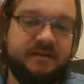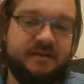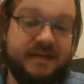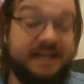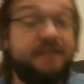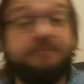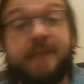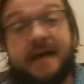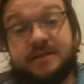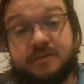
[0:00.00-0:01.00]
they need to
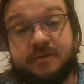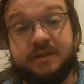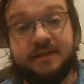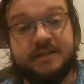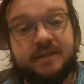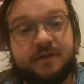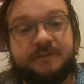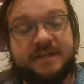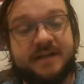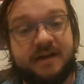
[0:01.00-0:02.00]
pass through it at least a little
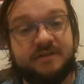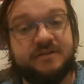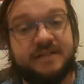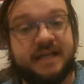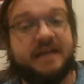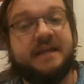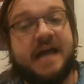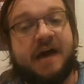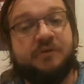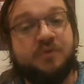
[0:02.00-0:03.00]
bit to understand
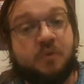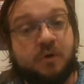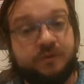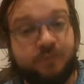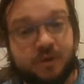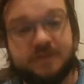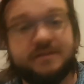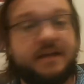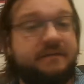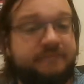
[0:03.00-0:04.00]
how the world
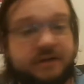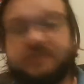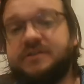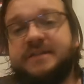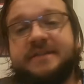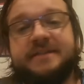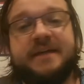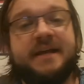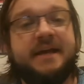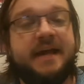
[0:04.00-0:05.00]
works and functions
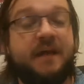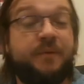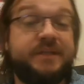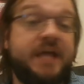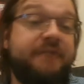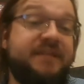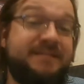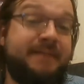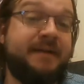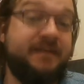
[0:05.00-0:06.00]
and what's kind of
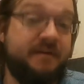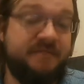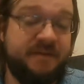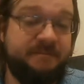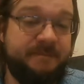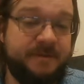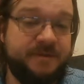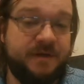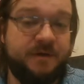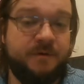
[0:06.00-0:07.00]
expected of them.
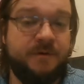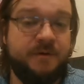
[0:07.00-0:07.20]
So